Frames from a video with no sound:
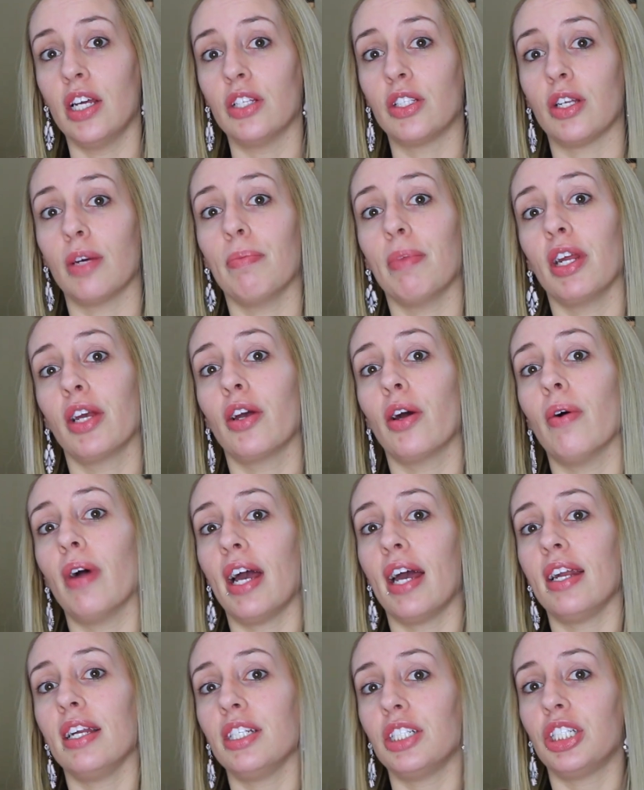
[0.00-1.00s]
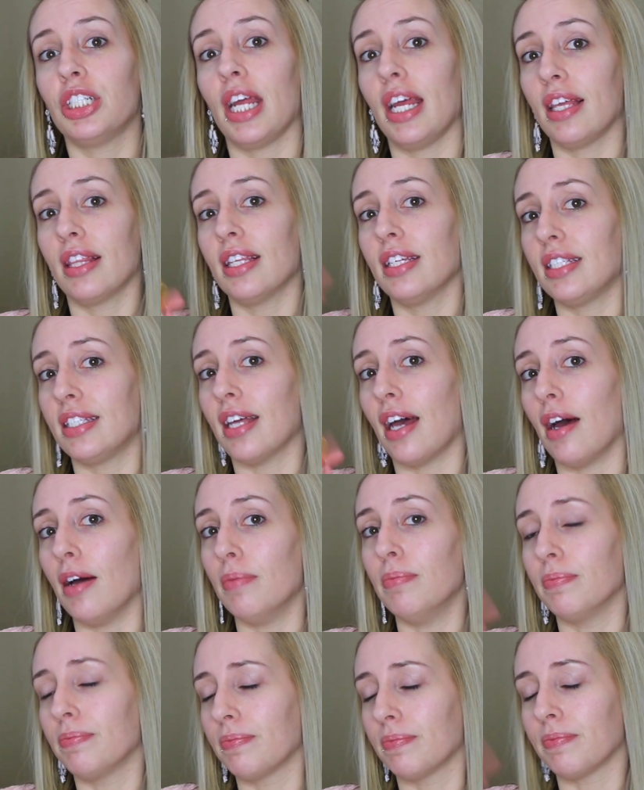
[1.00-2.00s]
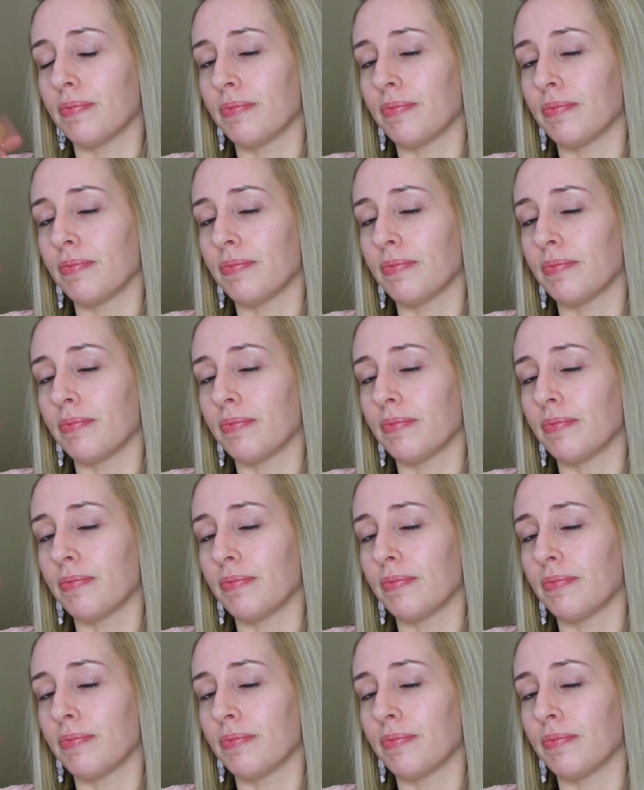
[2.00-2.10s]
So I'm going to go ahead and shake this up